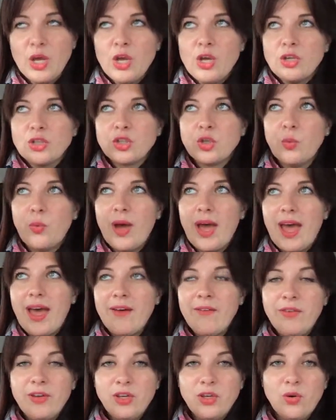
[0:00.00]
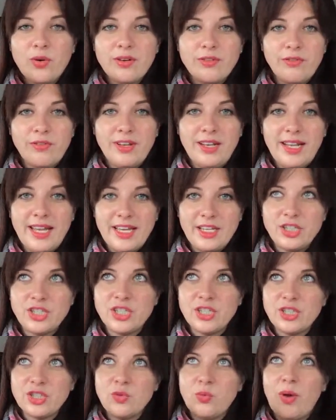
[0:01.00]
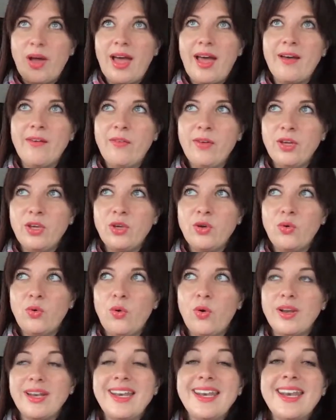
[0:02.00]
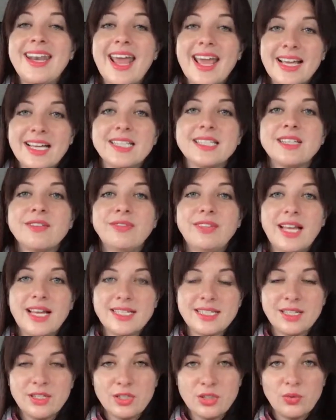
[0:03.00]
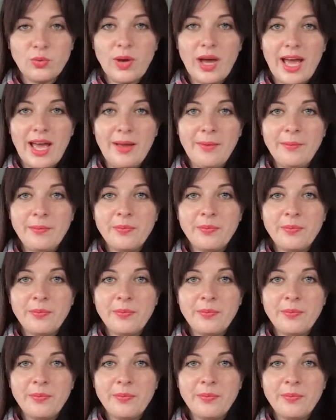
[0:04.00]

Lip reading: So wherever your revelations, wherever your negative lessons were,